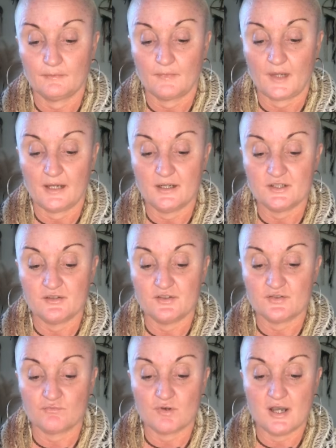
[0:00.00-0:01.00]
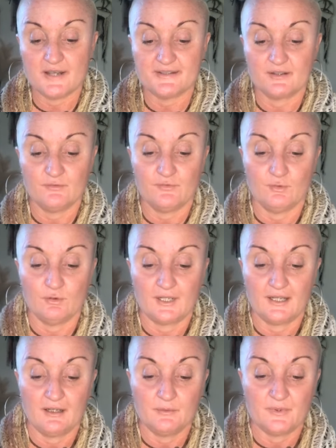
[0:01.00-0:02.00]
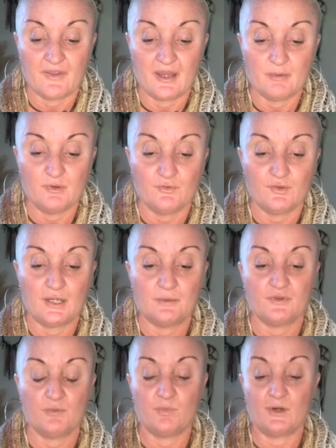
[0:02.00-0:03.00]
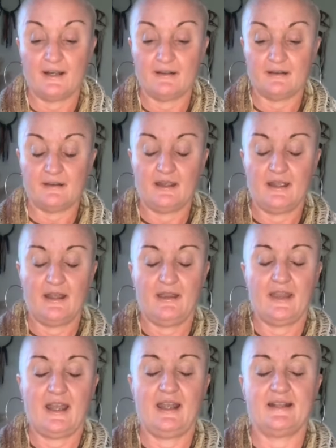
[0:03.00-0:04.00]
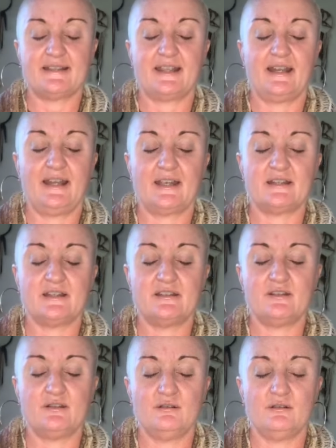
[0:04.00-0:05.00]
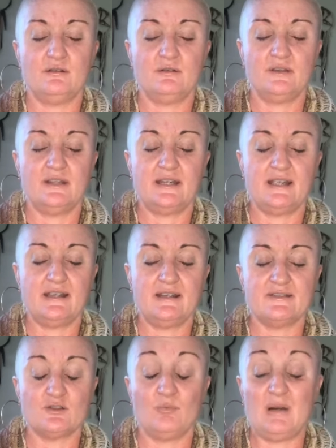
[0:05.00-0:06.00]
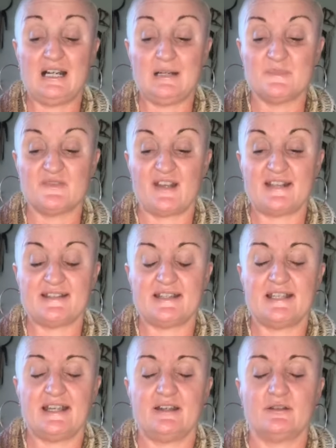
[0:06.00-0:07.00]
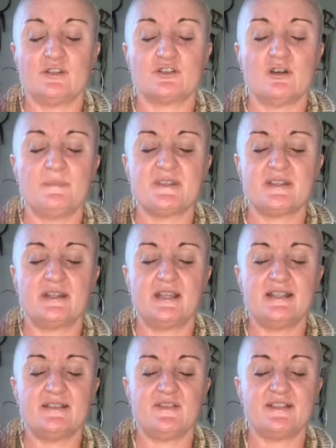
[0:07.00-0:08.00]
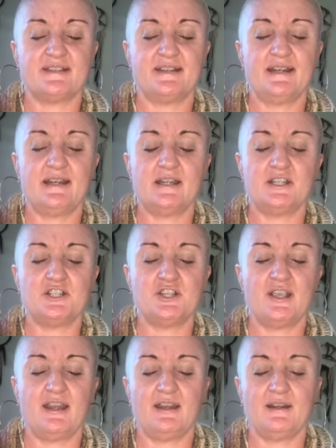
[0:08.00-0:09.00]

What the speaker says: And as you're just rising and falling with the ebb and flow of the breath, the hands are connected to the knees or palms facing down on the tops of the knees if you're seated in a chair.